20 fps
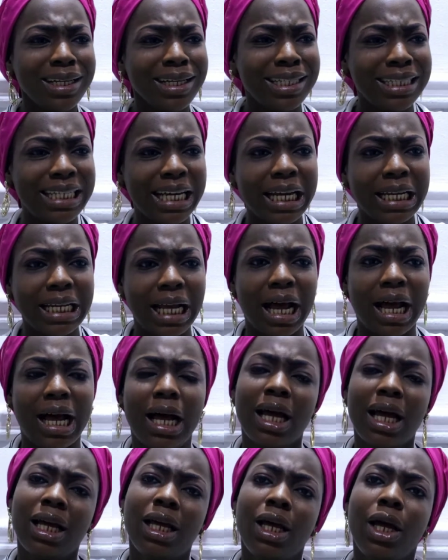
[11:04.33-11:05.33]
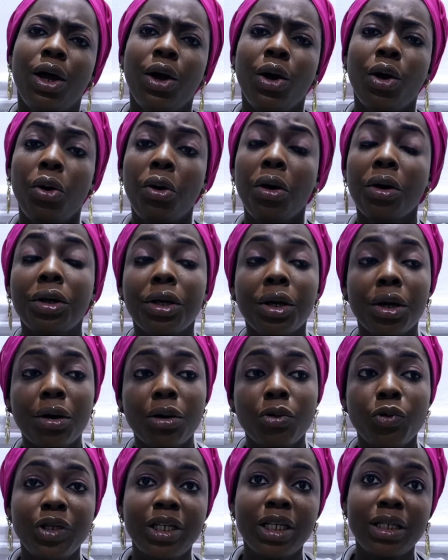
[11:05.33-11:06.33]
Then okay,
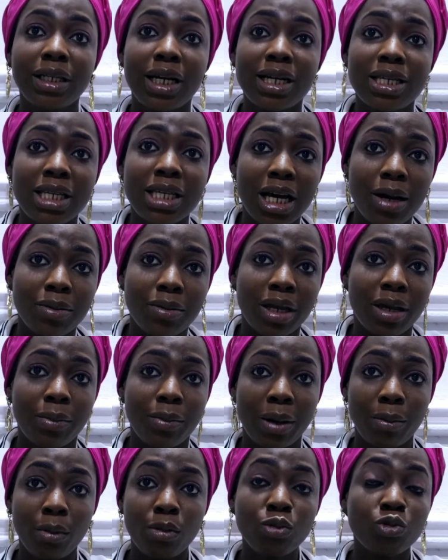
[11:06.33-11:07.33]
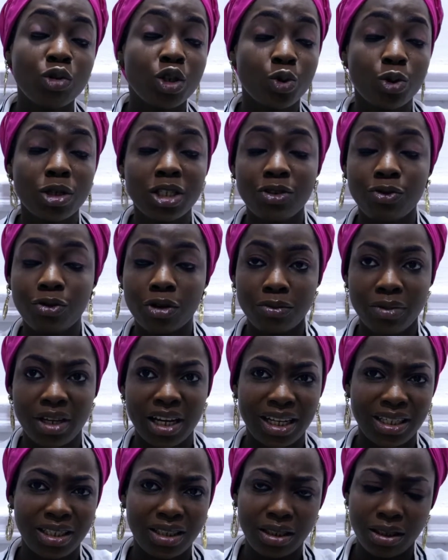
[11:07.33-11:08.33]
we did the exam. Then my mom was waiting for me
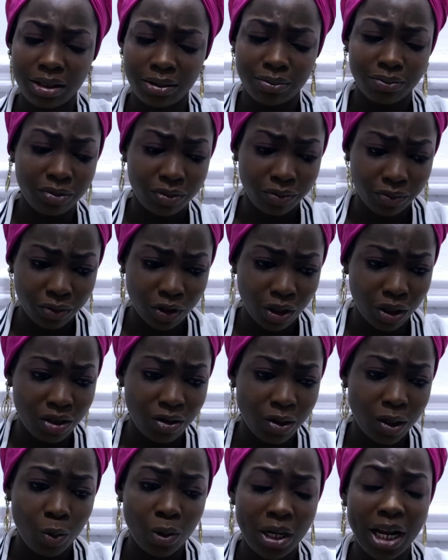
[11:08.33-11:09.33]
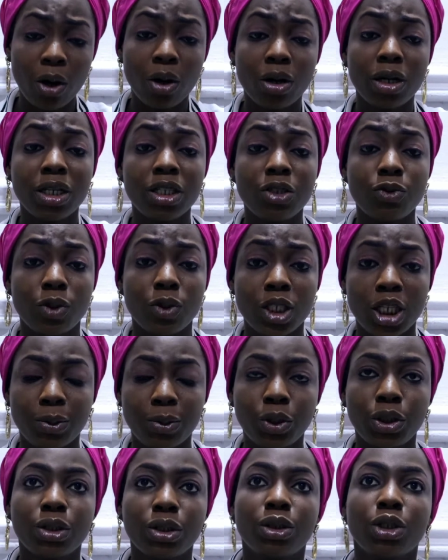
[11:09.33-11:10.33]
at the, we like call it
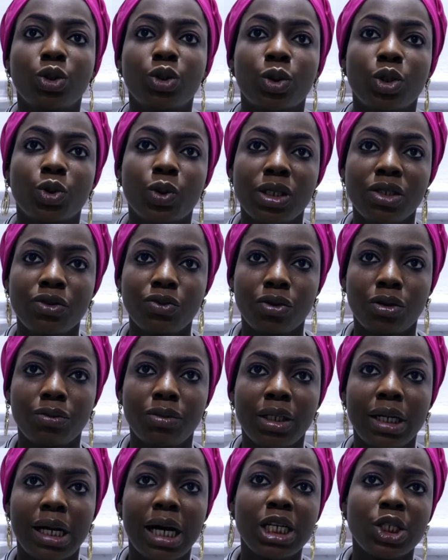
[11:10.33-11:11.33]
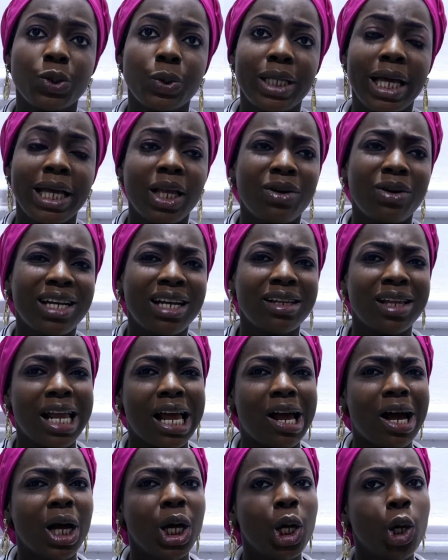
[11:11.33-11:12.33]
reception. She was waiting for me and she was like, they were
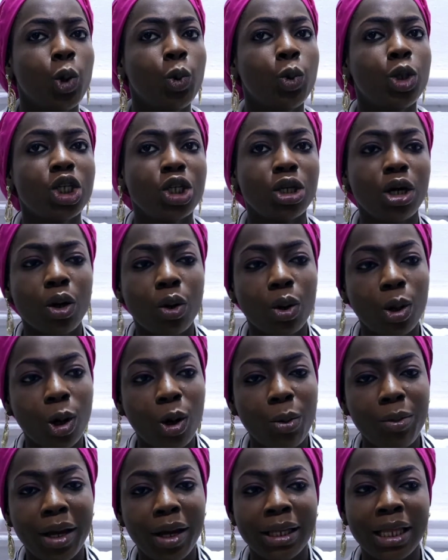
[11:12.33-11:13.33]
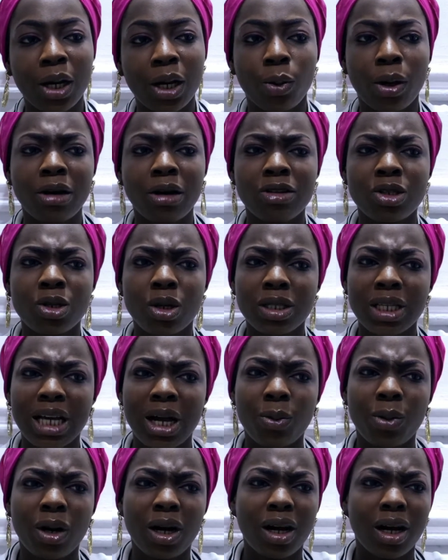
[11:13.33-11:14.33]
like, we should not go home yet, our result,
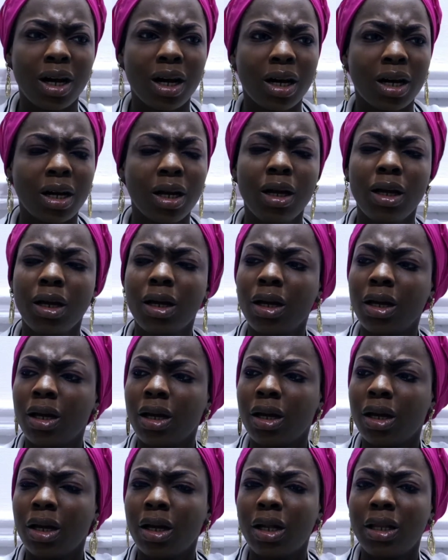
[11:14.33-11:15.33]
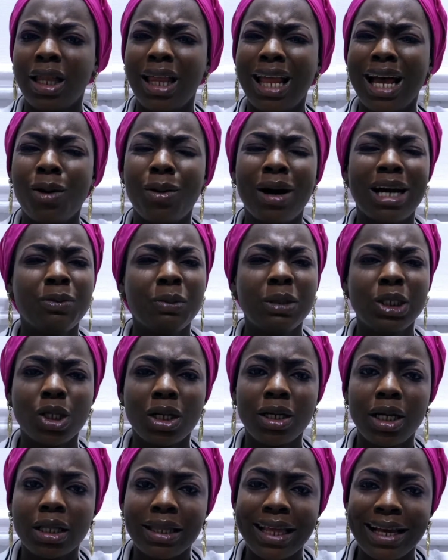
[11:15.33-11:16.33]
our admission
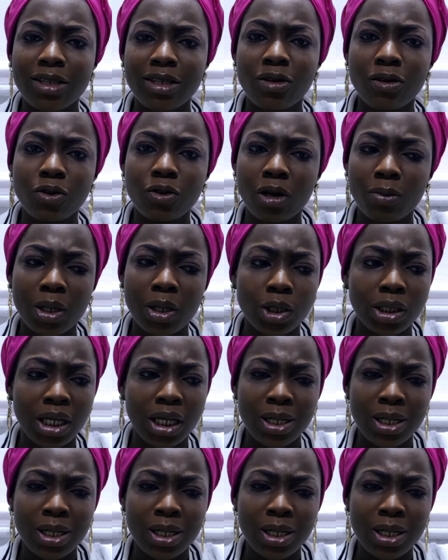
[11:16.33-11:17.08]
letter is going to come out today.